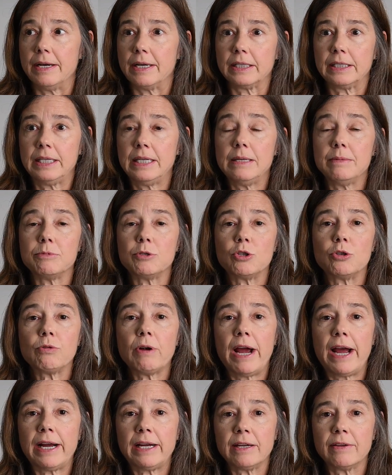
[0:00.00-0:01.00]
keep
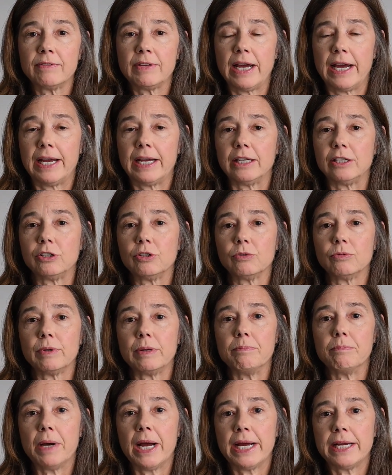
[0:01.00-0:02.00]
track of that, your
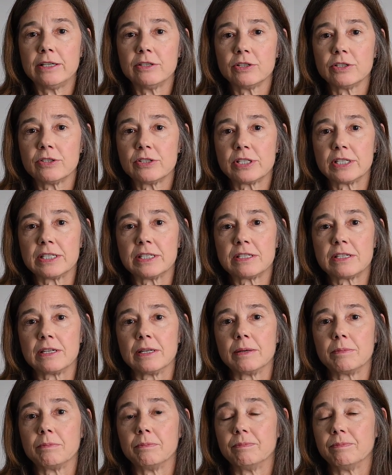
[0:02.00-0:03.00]
reminder
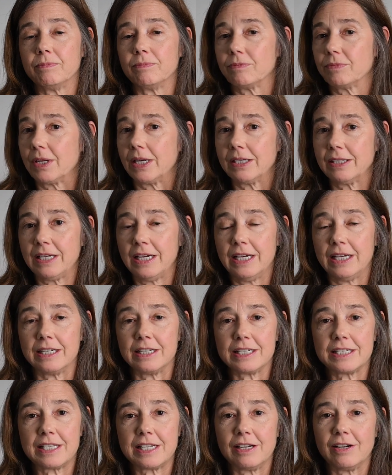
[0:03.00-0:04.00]
system. Again, a
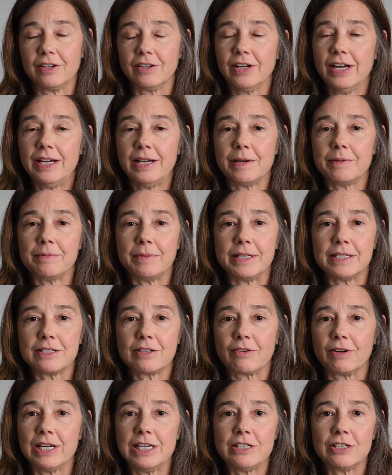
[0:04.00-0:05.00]
CRM, it's
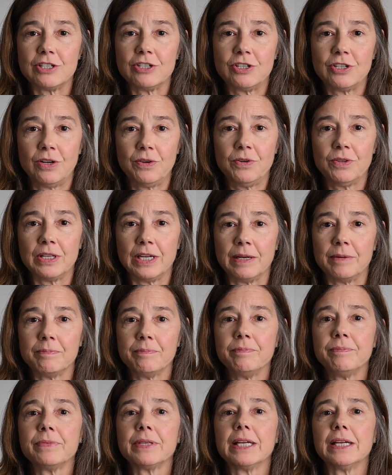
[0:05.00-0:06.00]
great to show
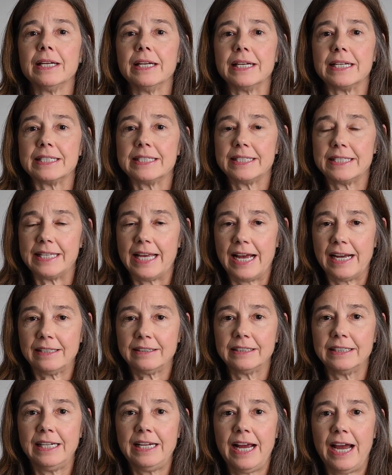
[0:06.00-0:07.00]
them
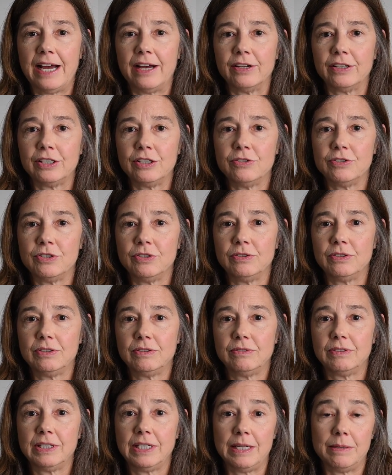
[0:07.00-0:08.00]
exactly how you
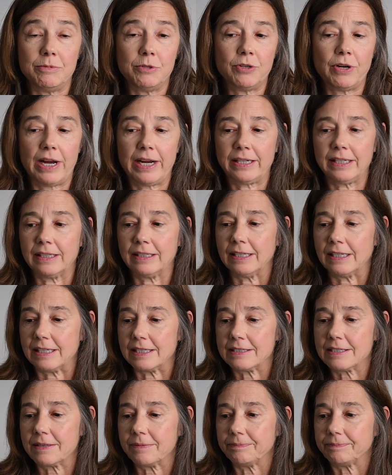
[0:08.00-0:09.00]
keep track of
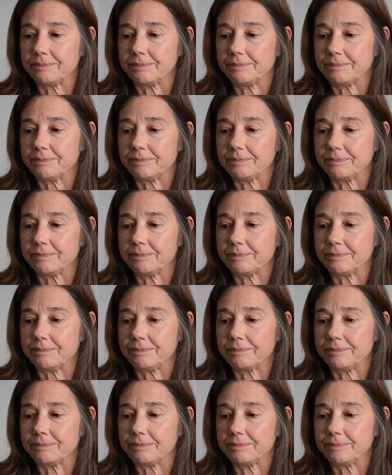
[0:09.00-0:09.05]
things.